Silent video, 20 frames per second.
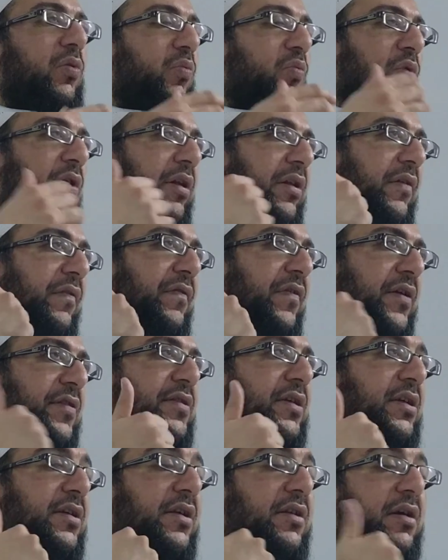of the first
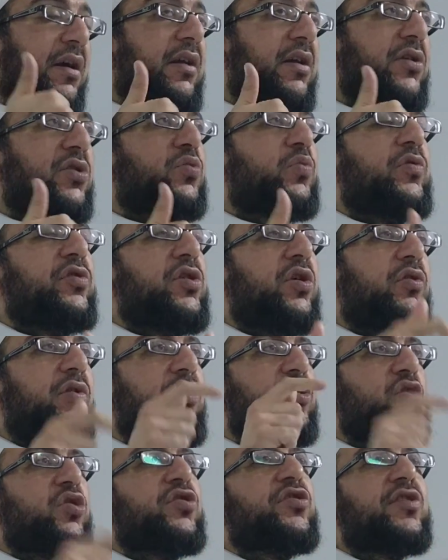things he did was he
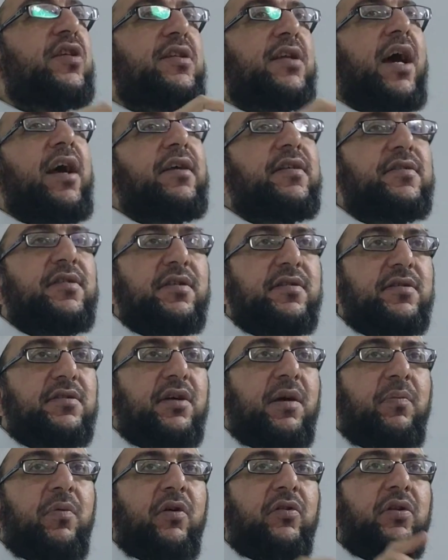reduced the taxes
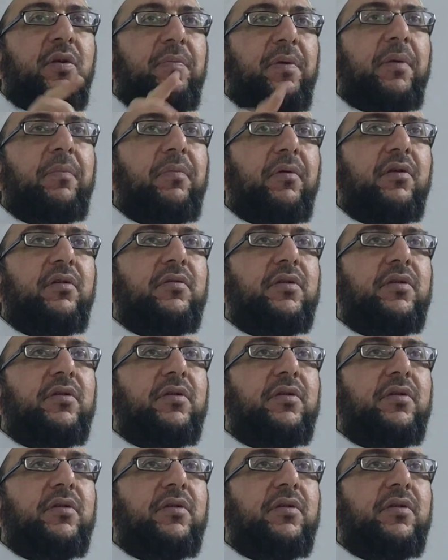upon the people.